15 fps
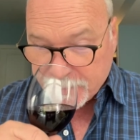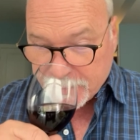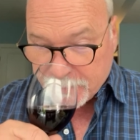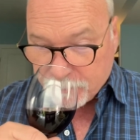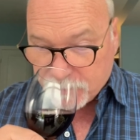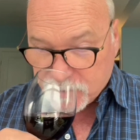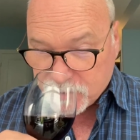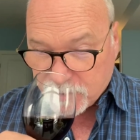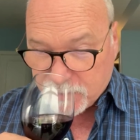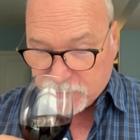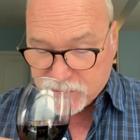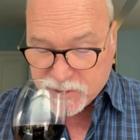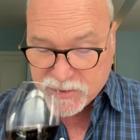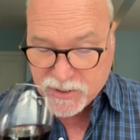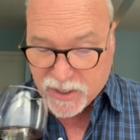which
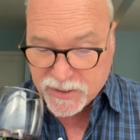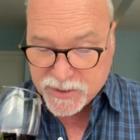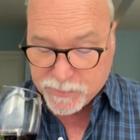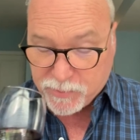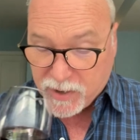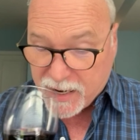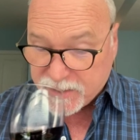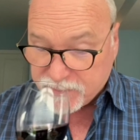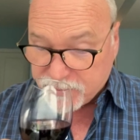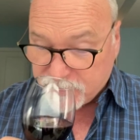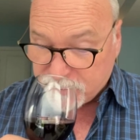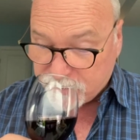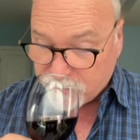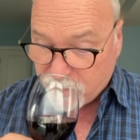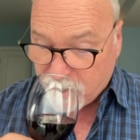is not a surprise with
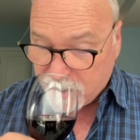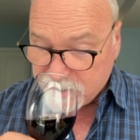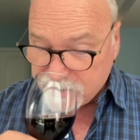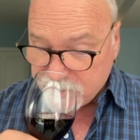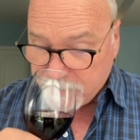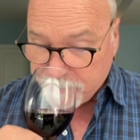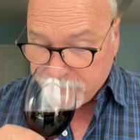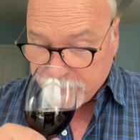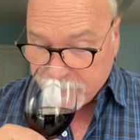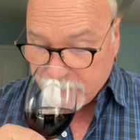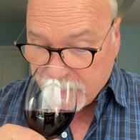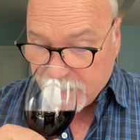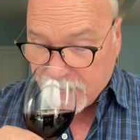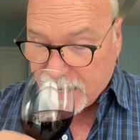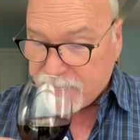a Shiraz.
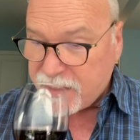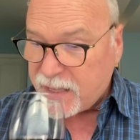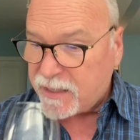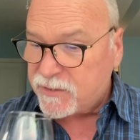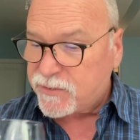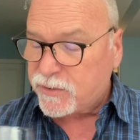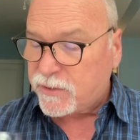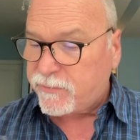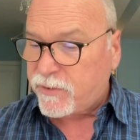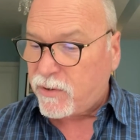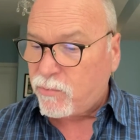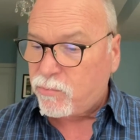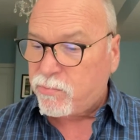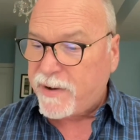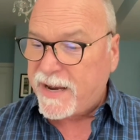And then sort of a
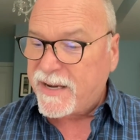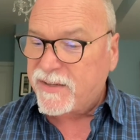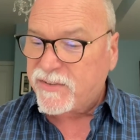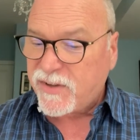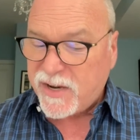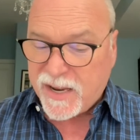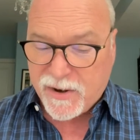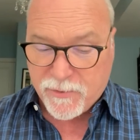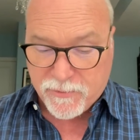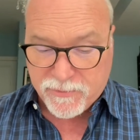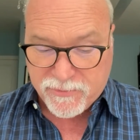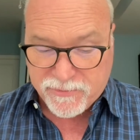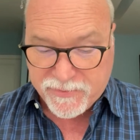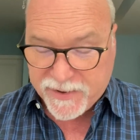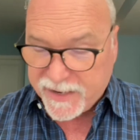raisiny or
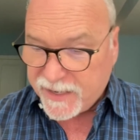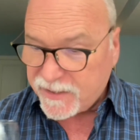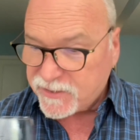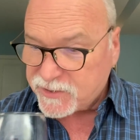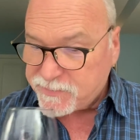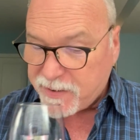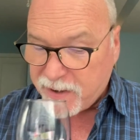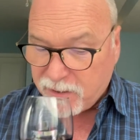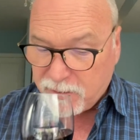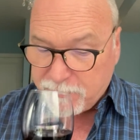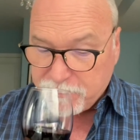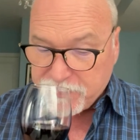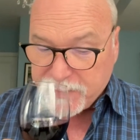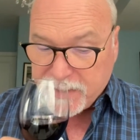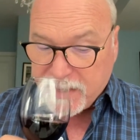fig
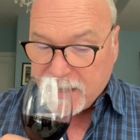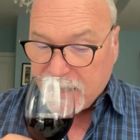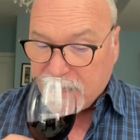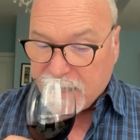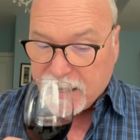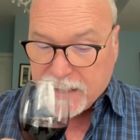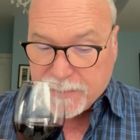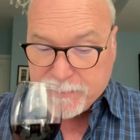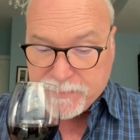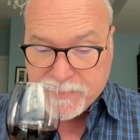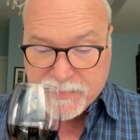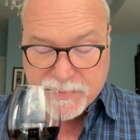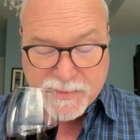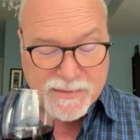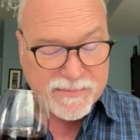smell.
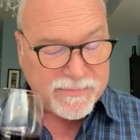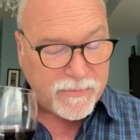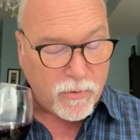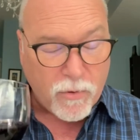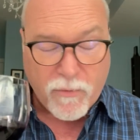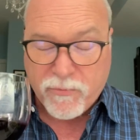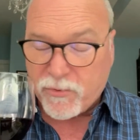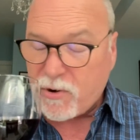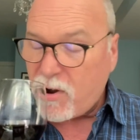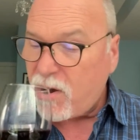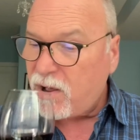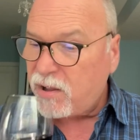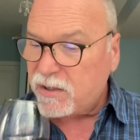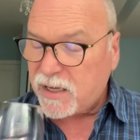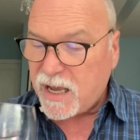
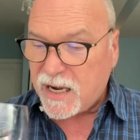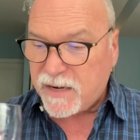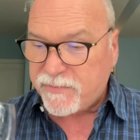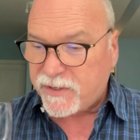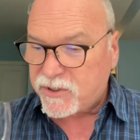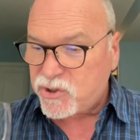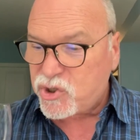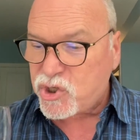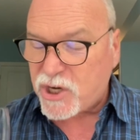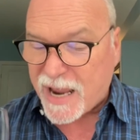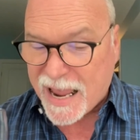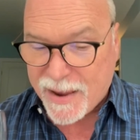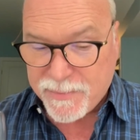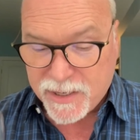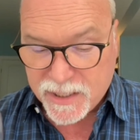Overall, kind of a
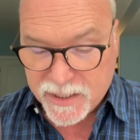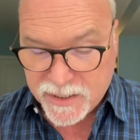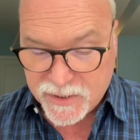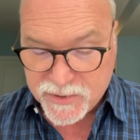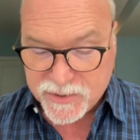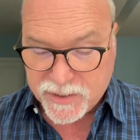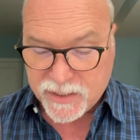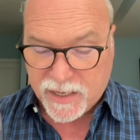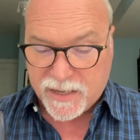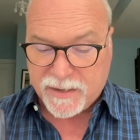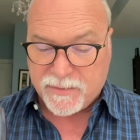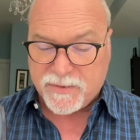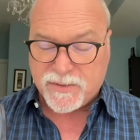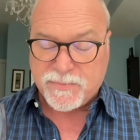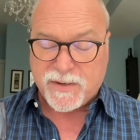jamminess.
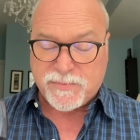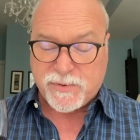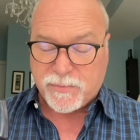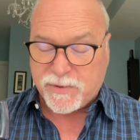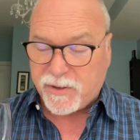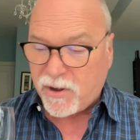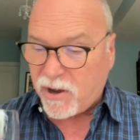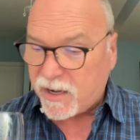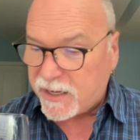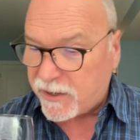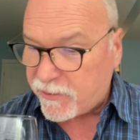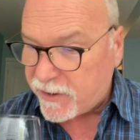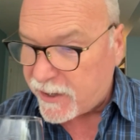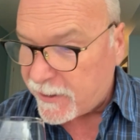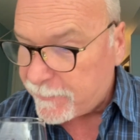This must be a really hot
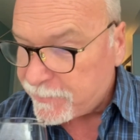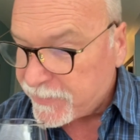area.